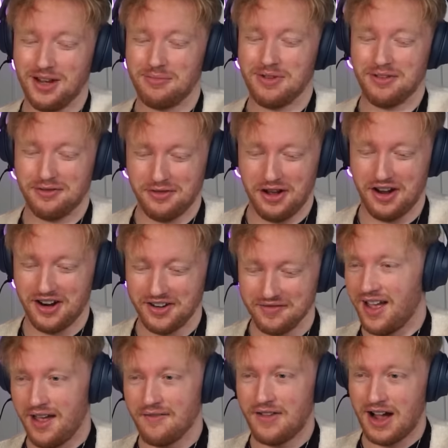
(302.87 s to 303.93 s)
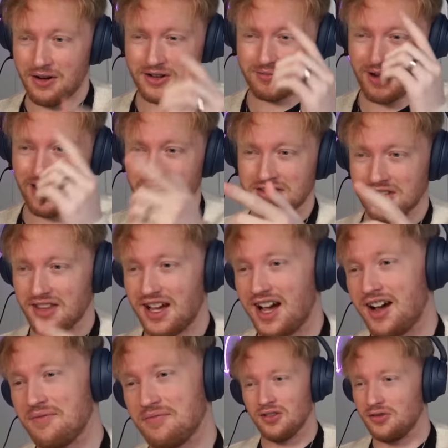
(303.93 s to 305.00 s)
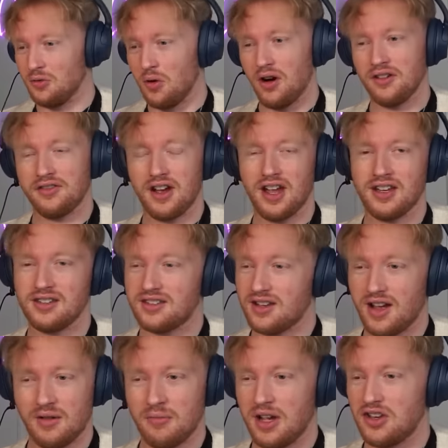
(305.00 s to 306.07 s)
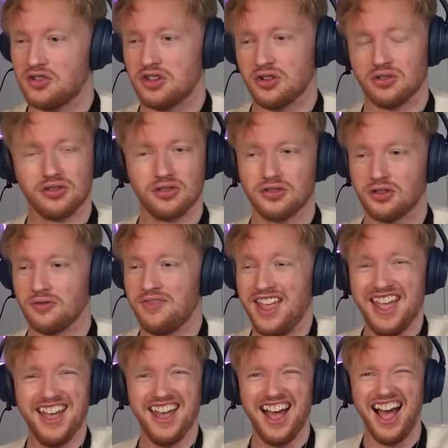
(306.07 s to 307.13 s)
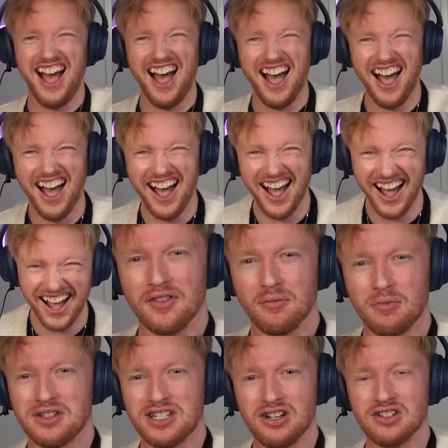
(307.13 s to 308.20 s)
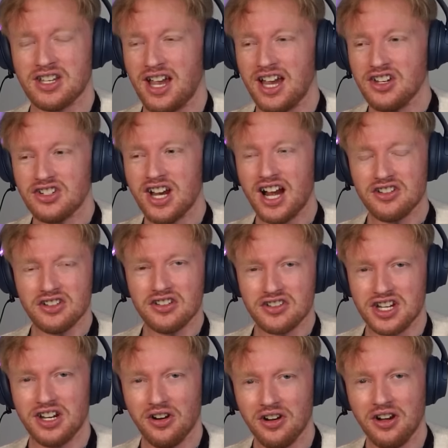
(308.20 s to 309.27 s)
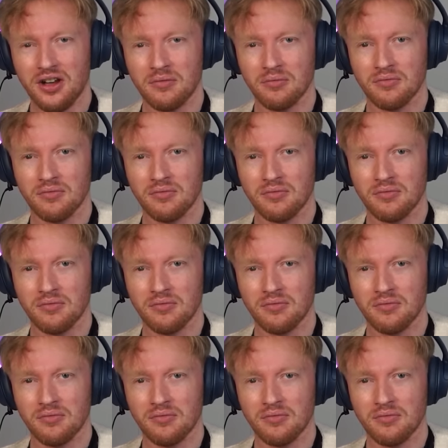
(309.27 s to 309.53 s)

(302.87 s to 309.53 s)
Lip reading: fair, if I was married to that, no offense, I might cheat on you too. But seriously, is she actually cheating on him?